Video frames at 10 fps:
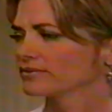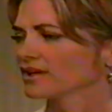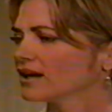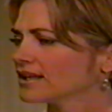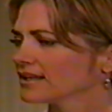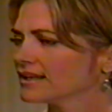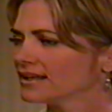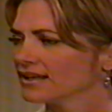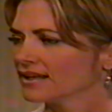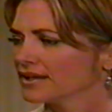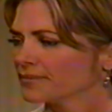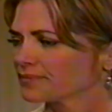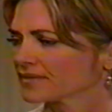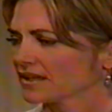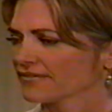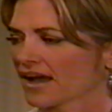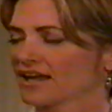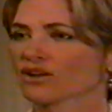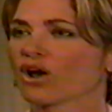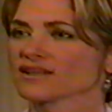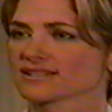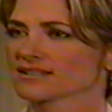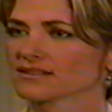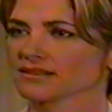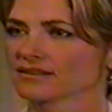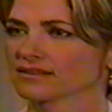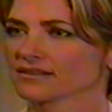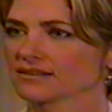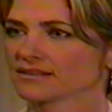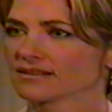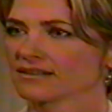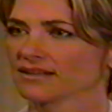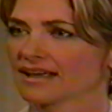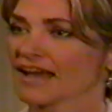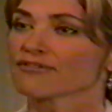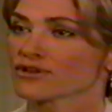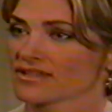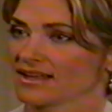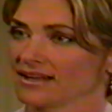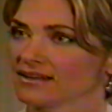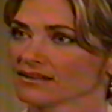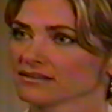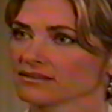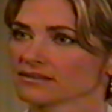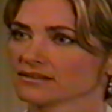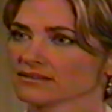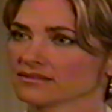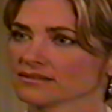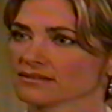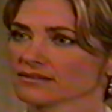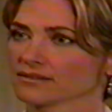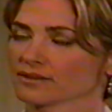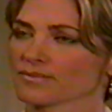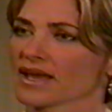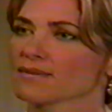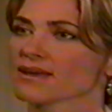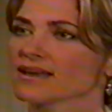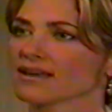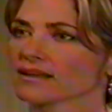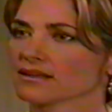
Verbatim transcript: have done if I had lost everything. The baby,